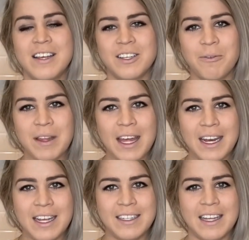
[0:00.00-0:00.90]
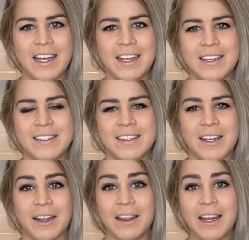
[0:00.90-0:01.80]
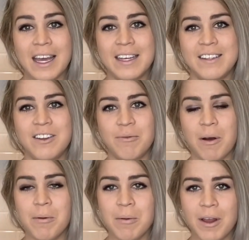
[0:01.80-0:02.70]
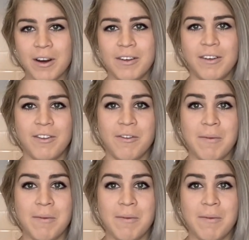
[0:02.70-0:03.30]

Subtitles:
So what that is it's a list, and you've probably heard of it if you've